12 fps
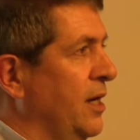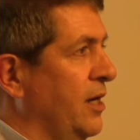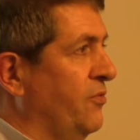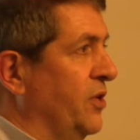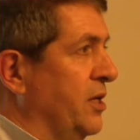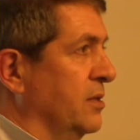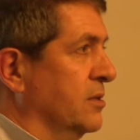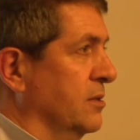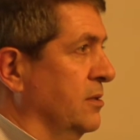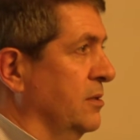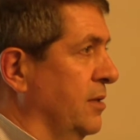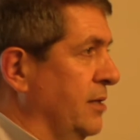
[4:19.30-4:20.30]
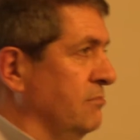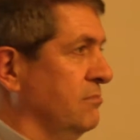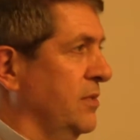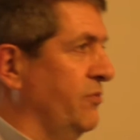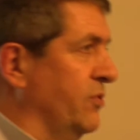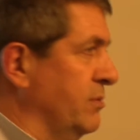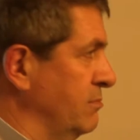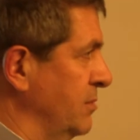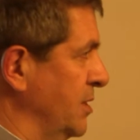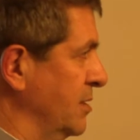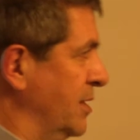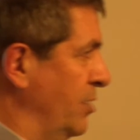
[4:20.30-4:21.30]
if it is it
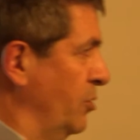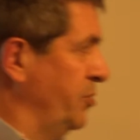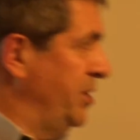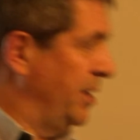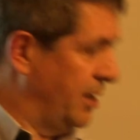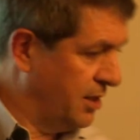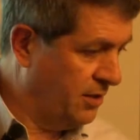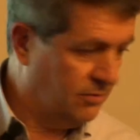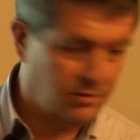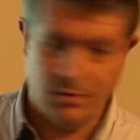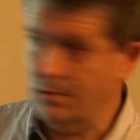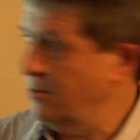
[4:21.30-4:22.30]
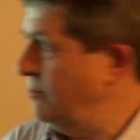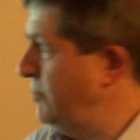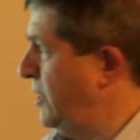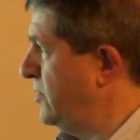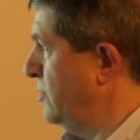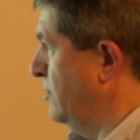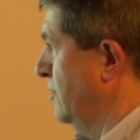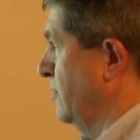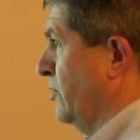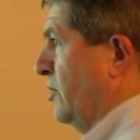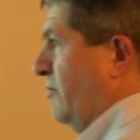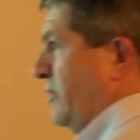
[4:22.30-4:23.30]
cannot be negative. So that's the
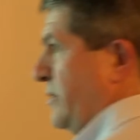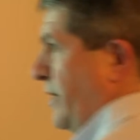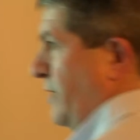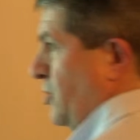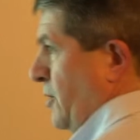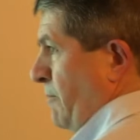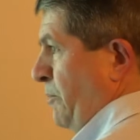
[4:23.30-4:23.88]
relevant range.